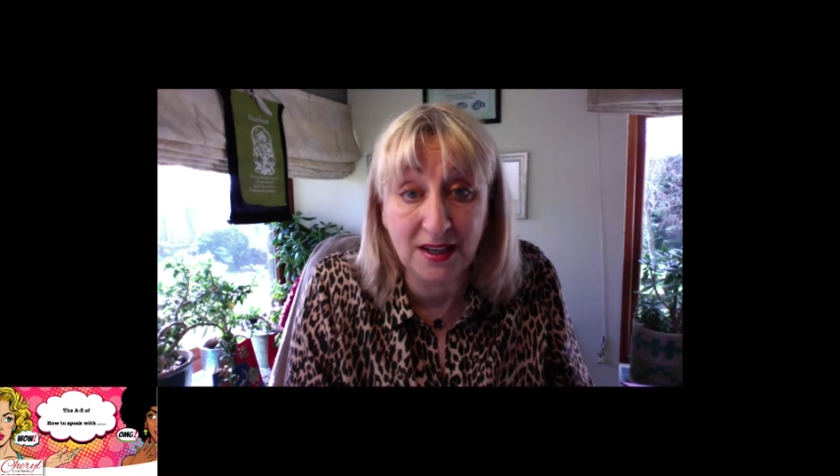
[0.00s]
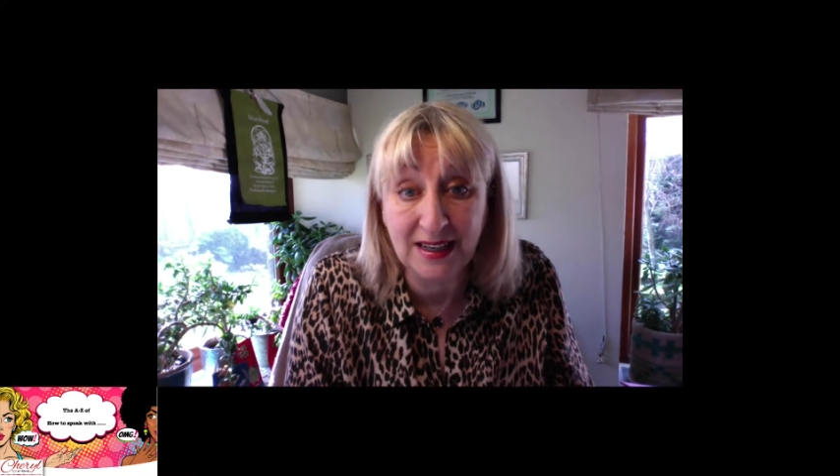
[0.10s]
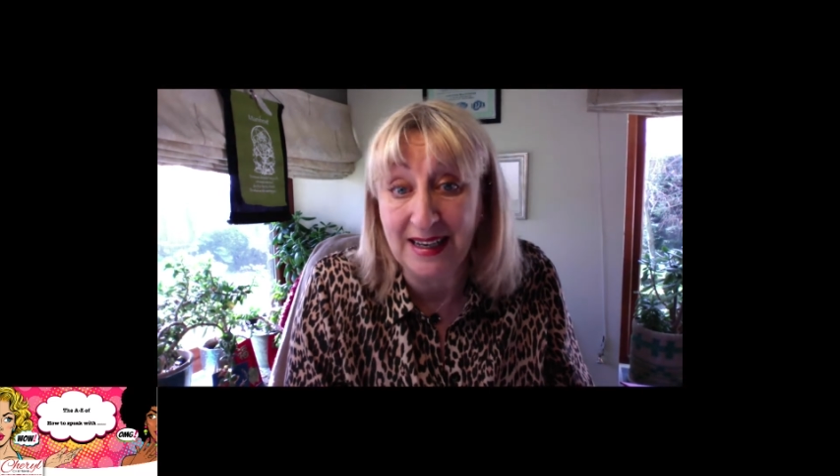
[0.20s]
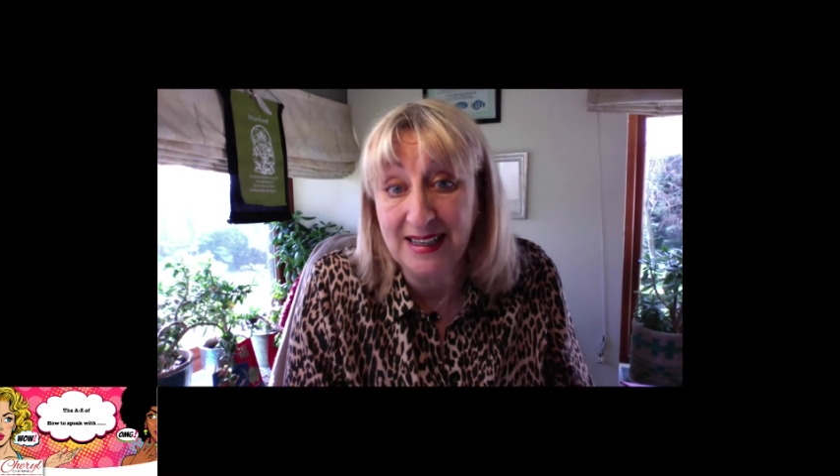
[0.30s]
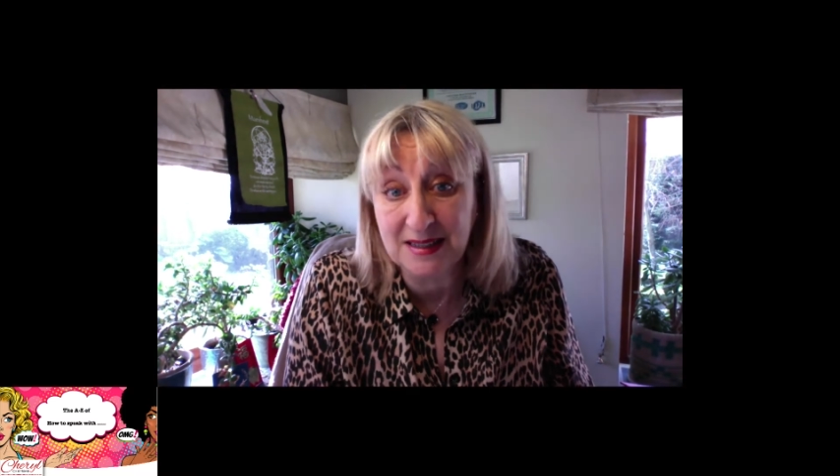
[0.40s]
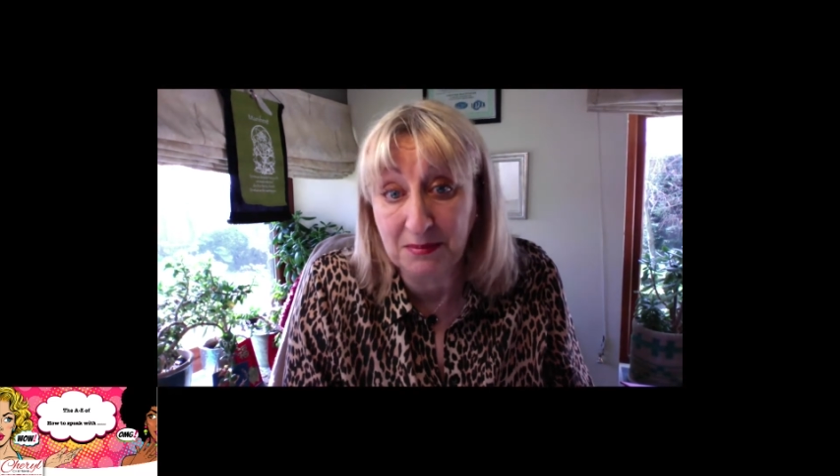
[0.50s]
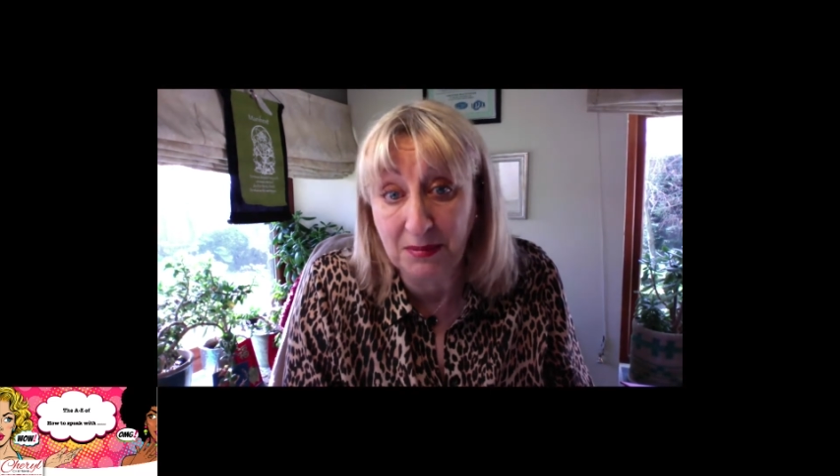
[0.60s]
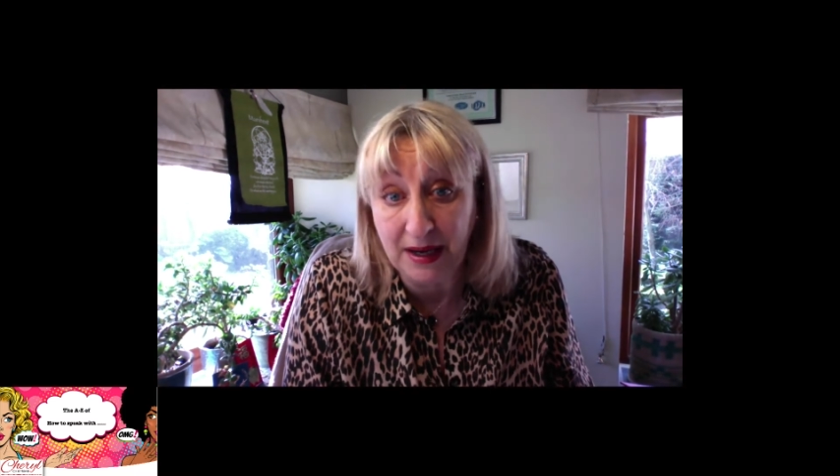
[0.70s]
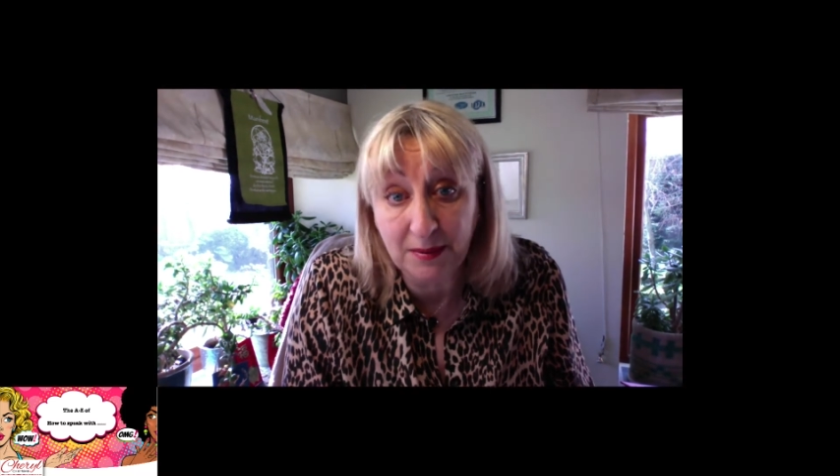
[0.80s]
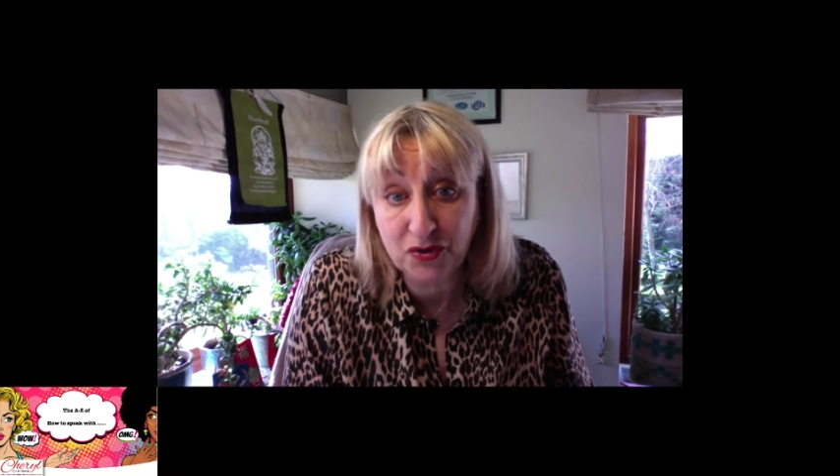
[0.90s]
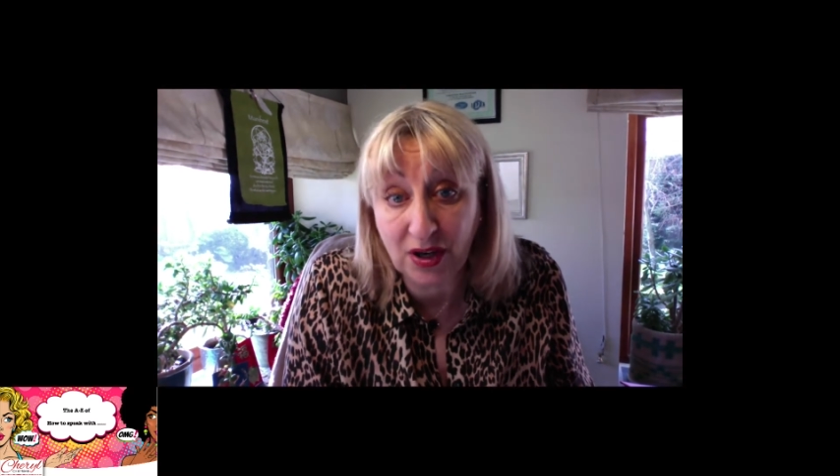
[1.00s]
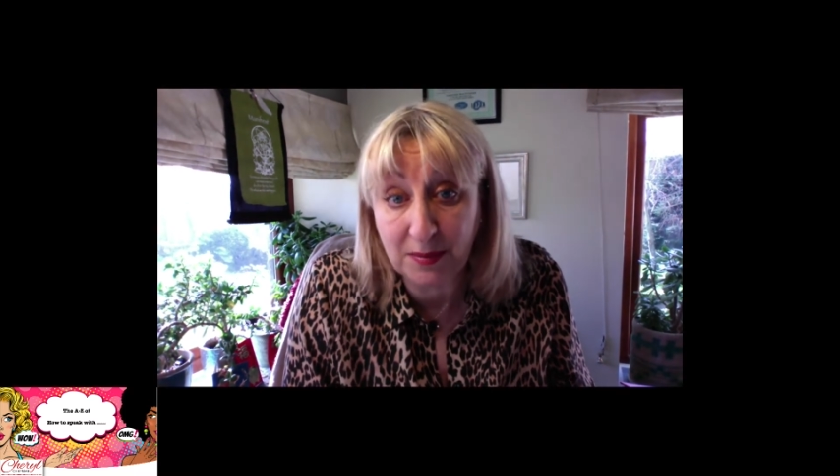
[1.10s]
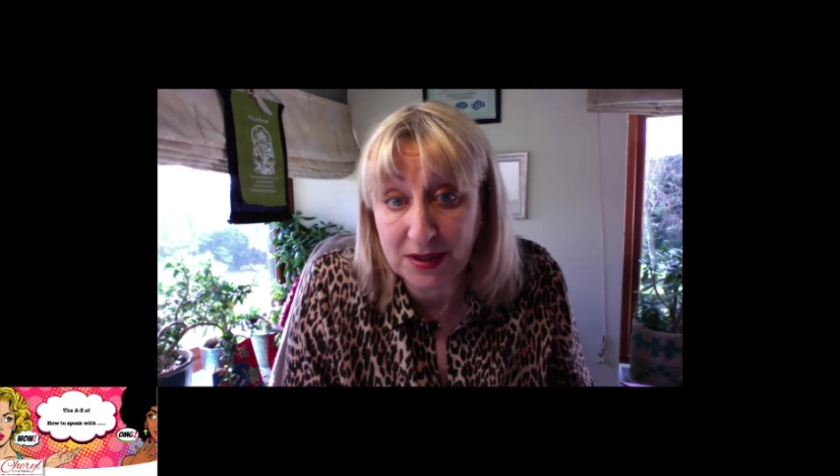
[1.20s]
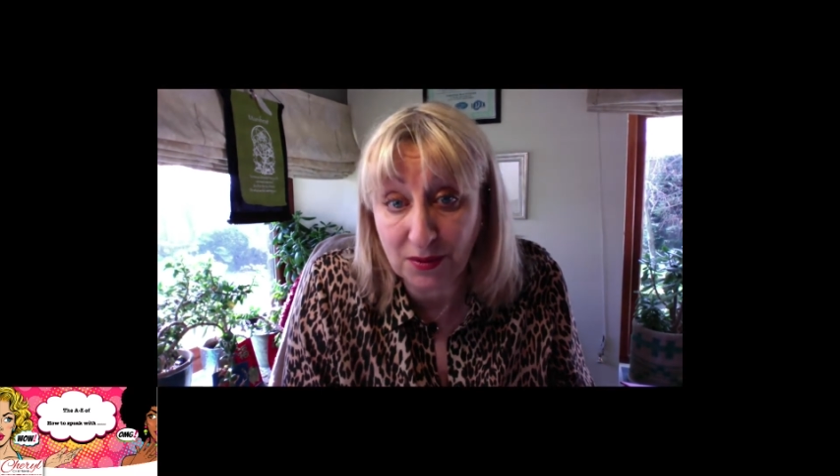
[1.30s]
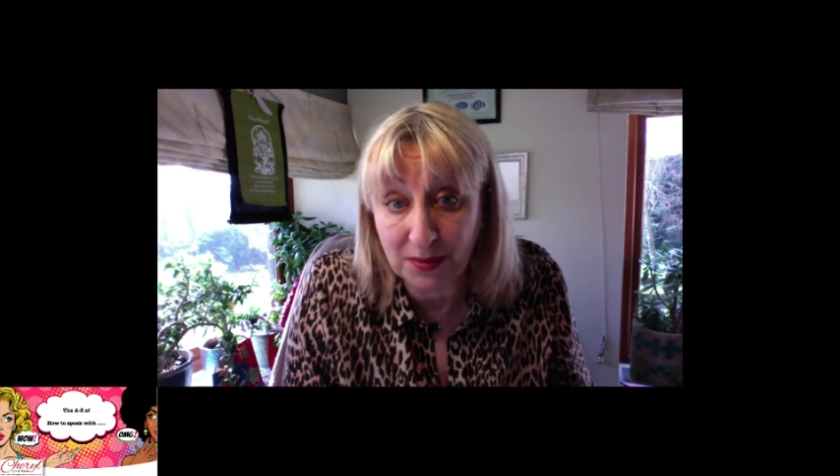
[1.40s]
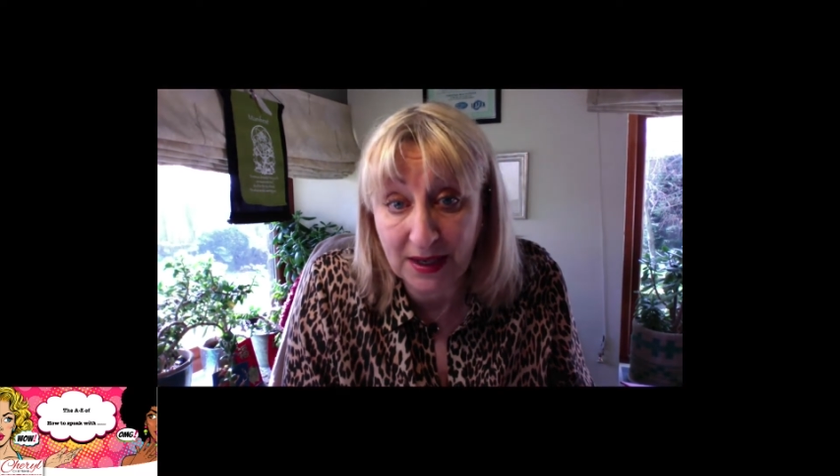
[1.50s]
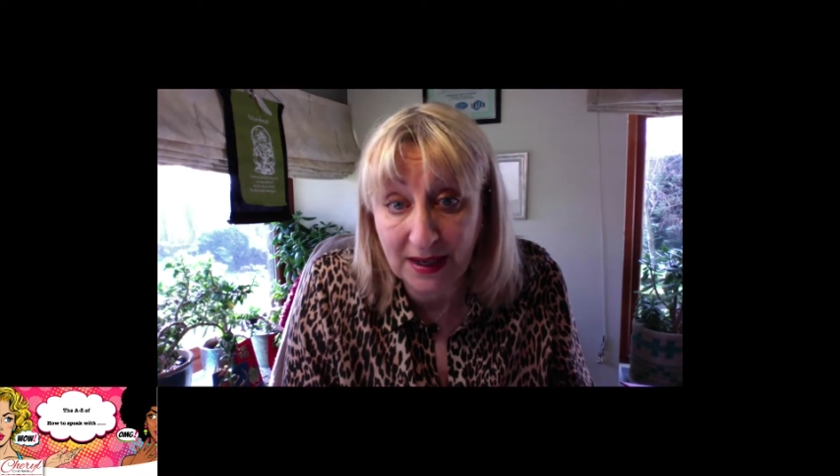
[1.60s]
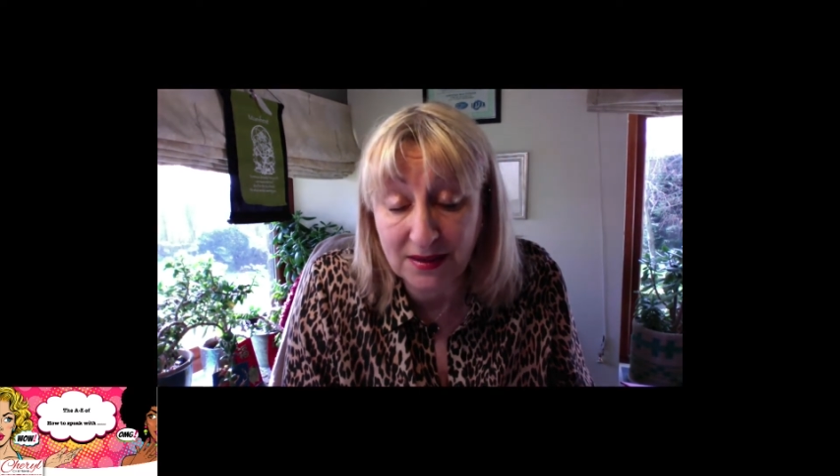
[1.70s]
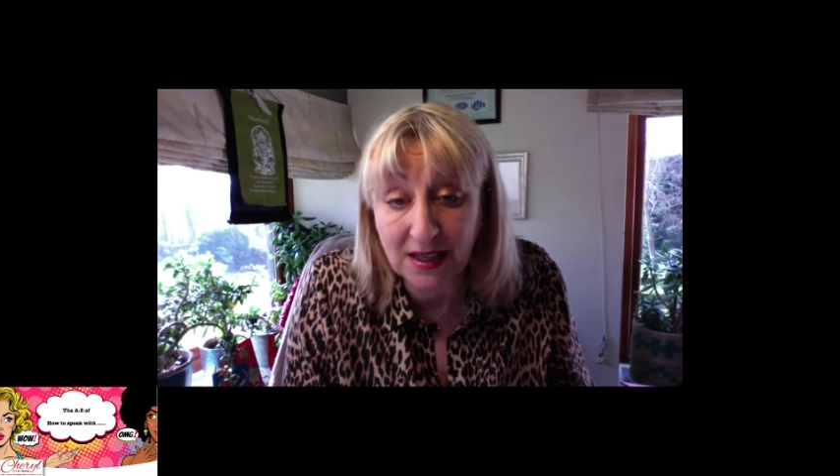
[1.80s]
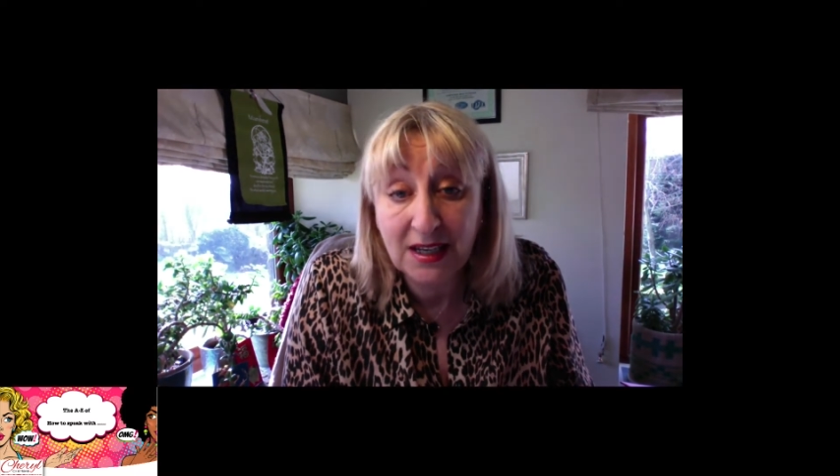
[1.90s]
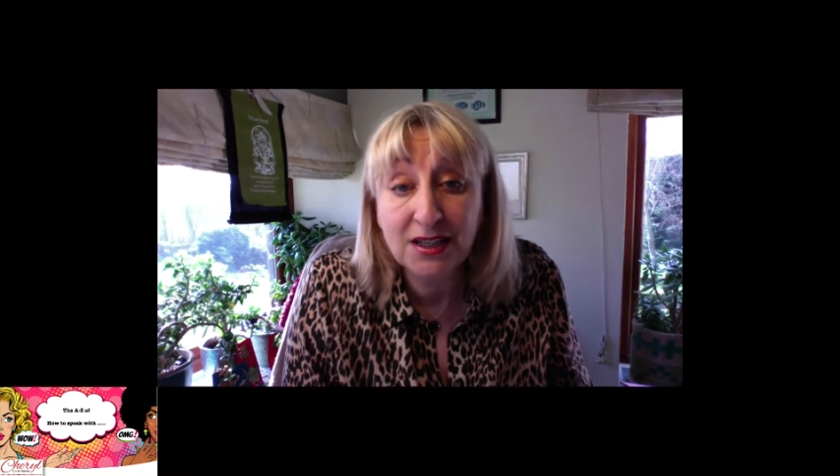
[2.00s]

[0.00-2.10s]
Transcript: It isn't me. I'm trying to be somebody else.